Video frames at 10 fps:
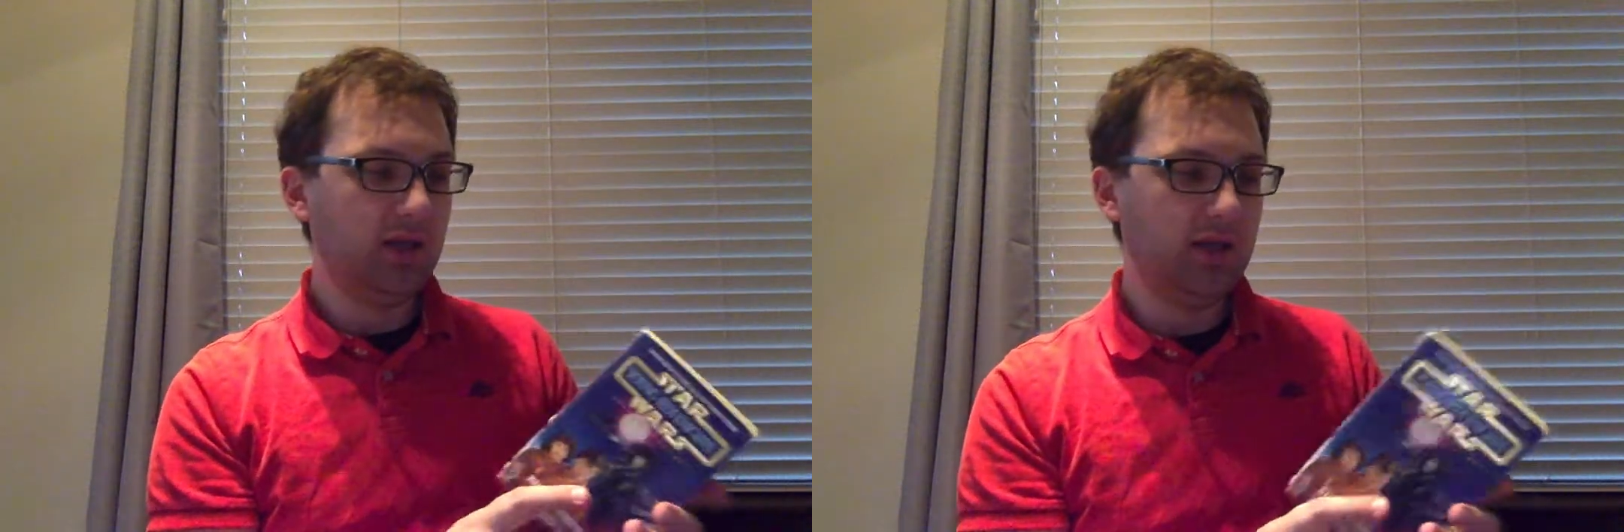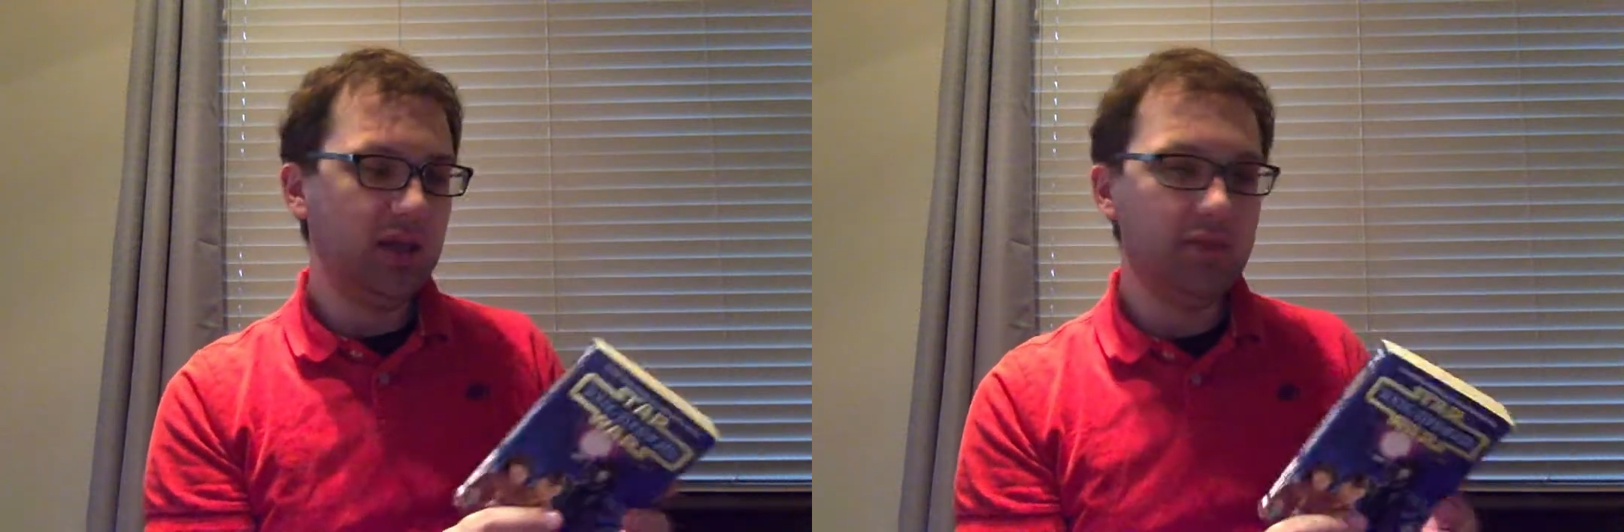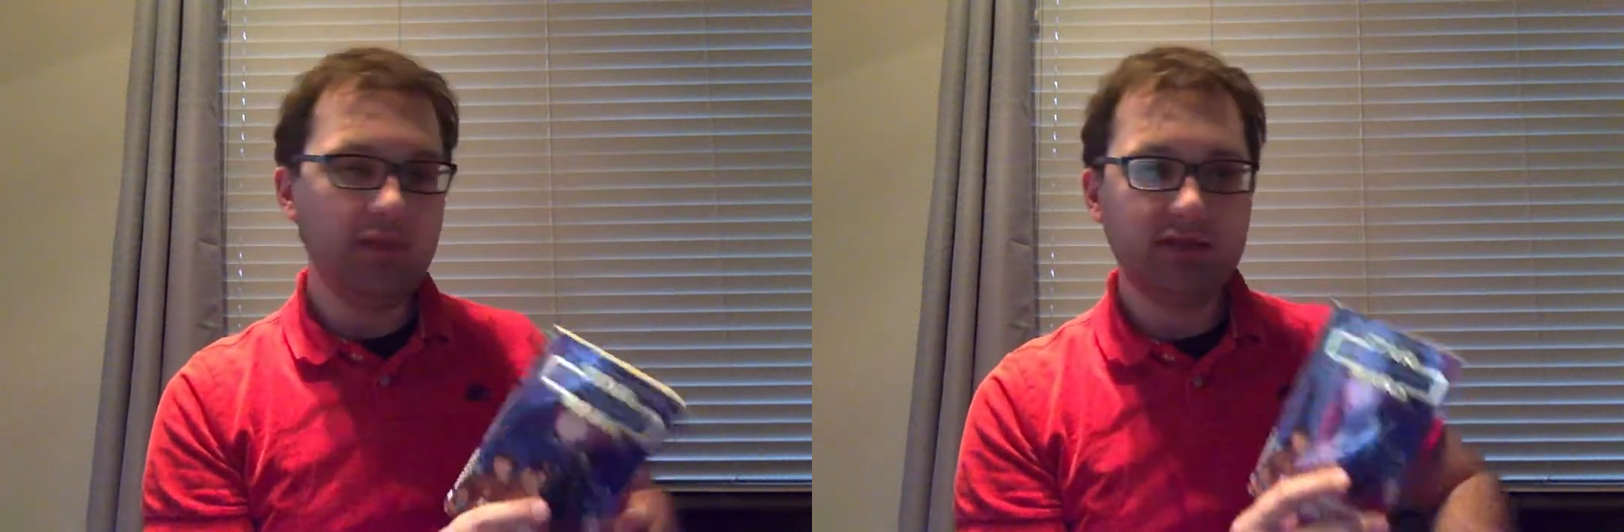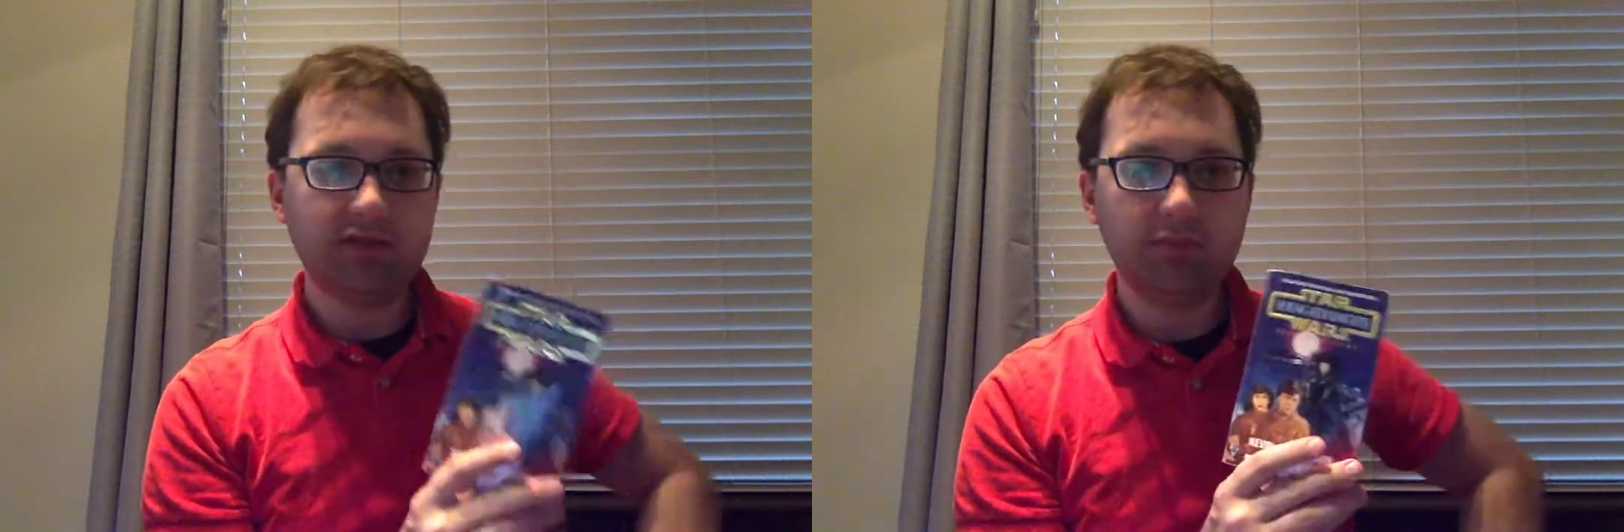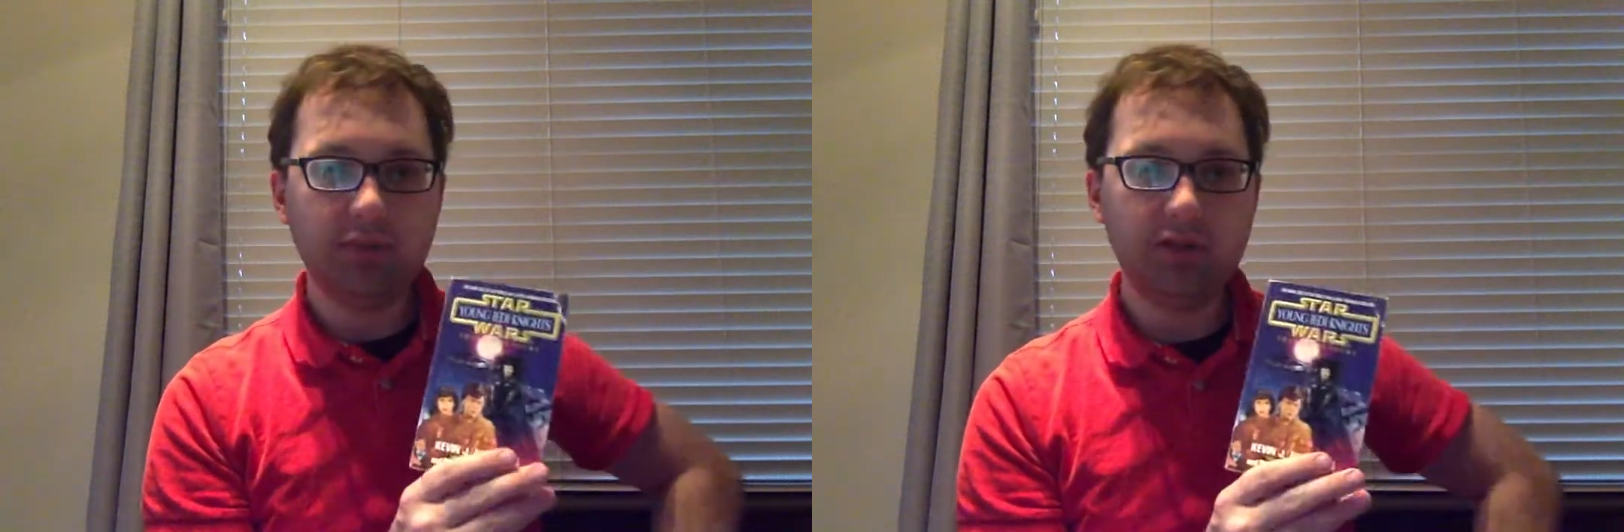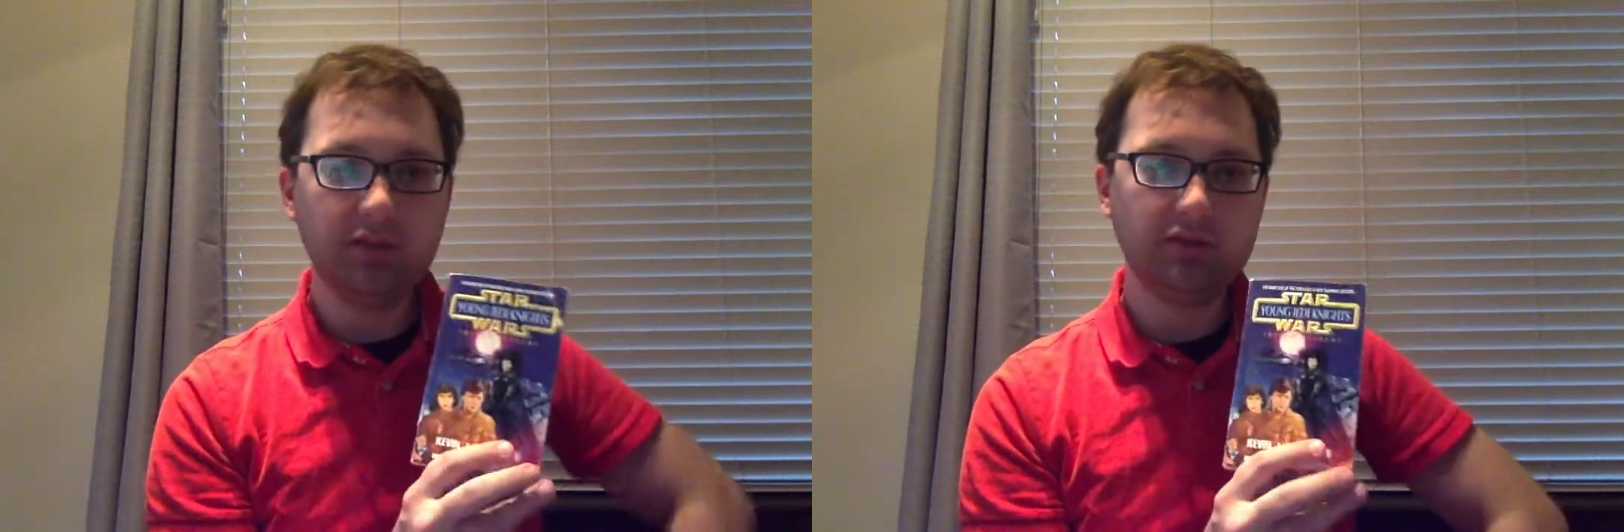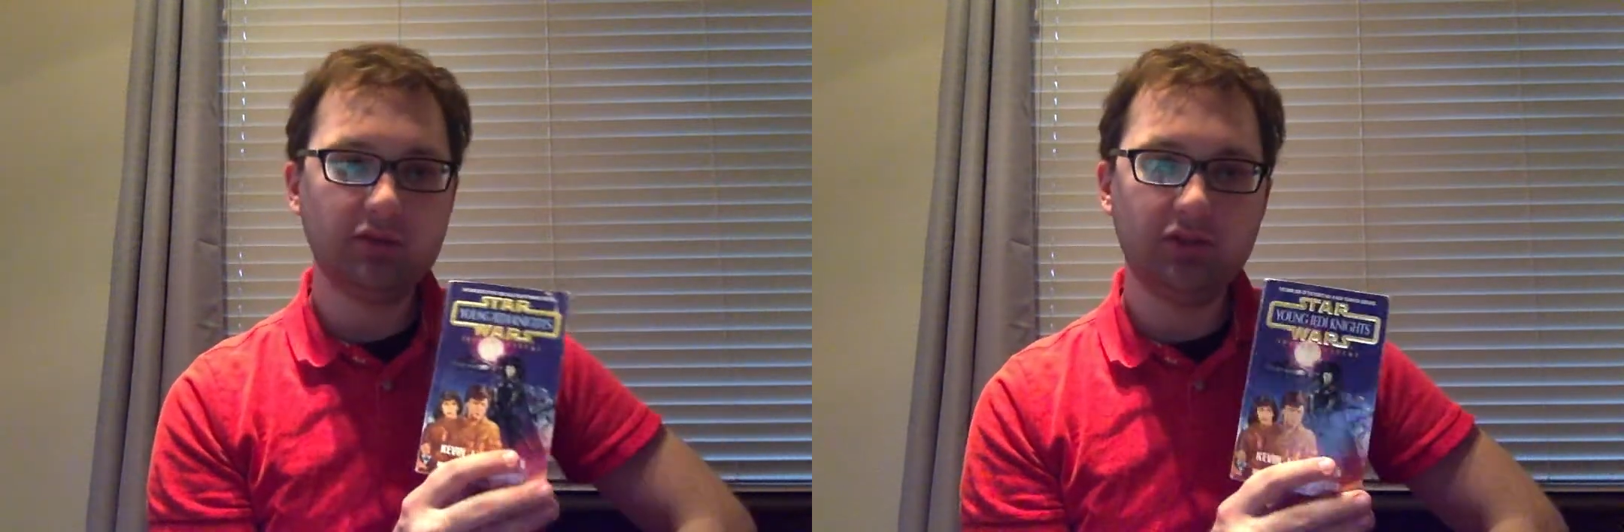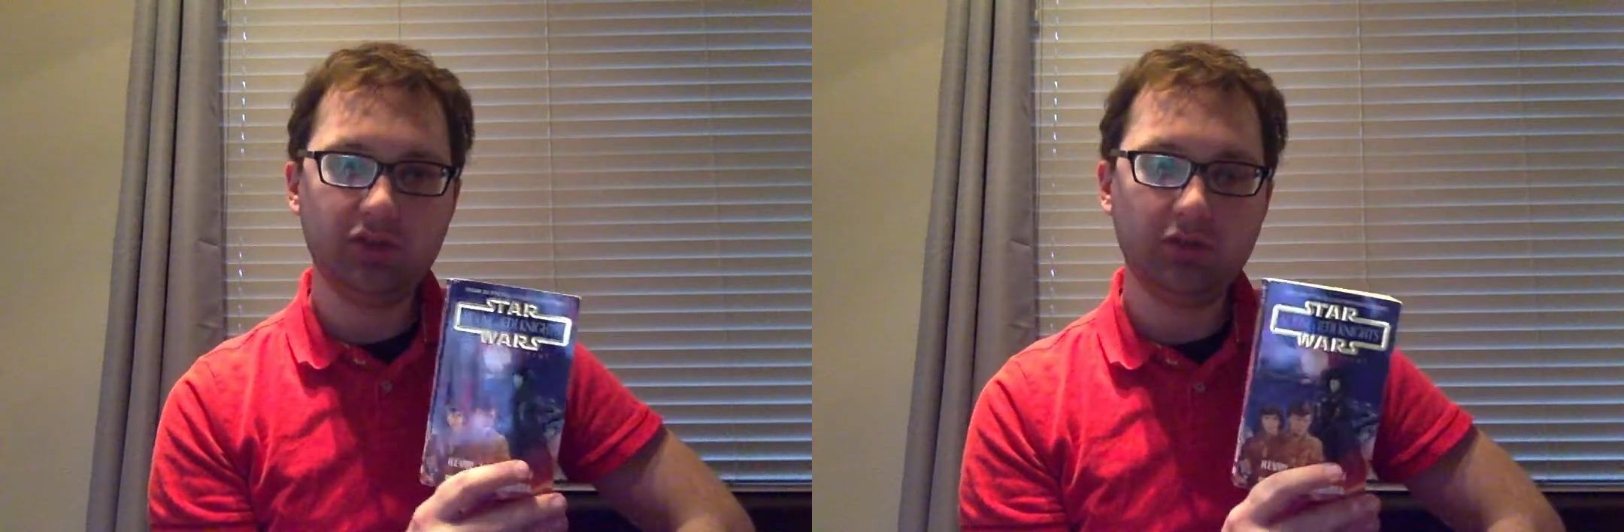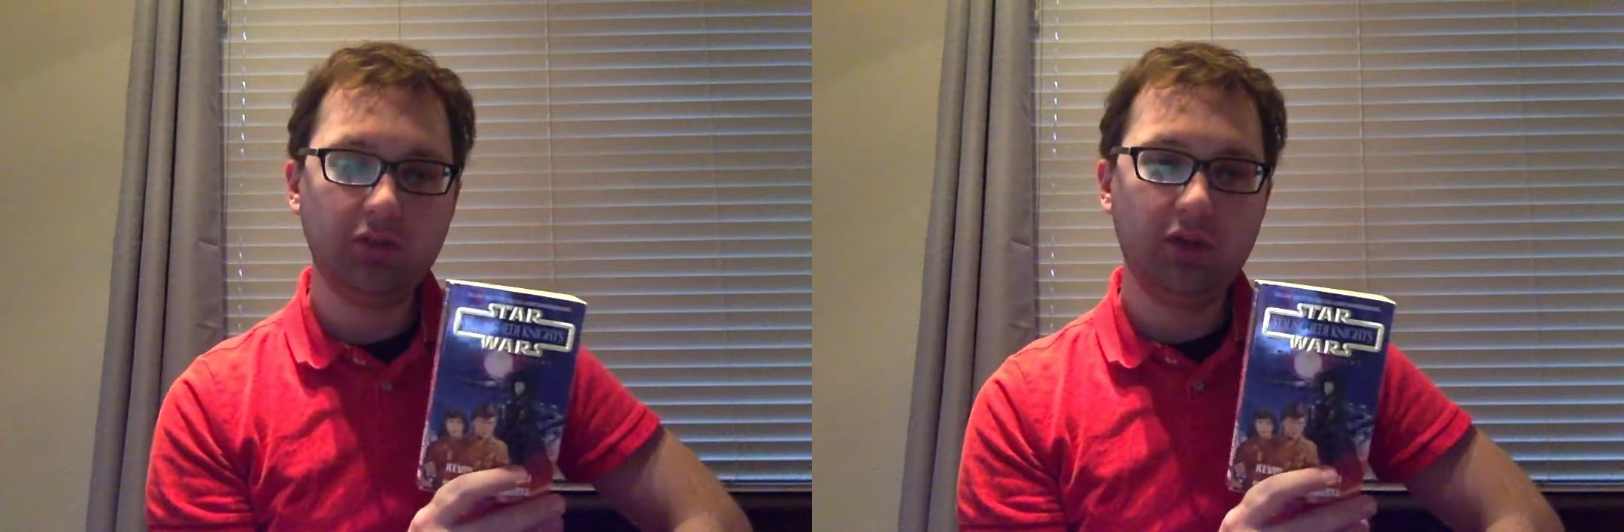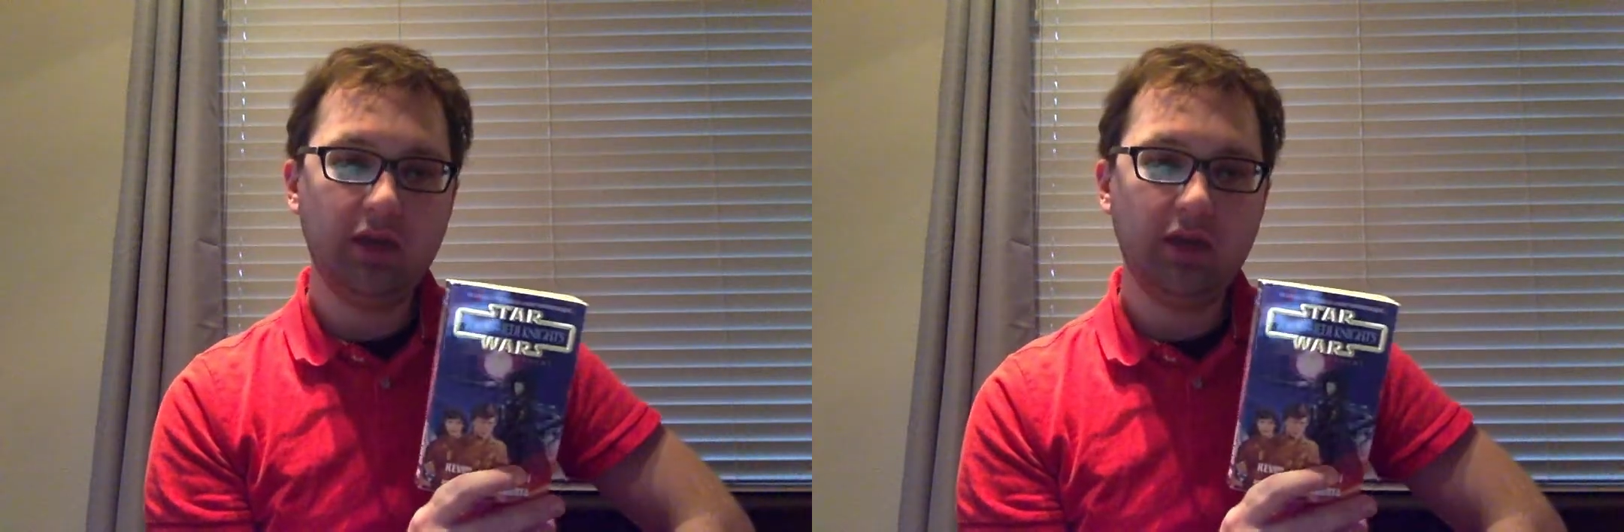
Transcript: He makes an appearance or two.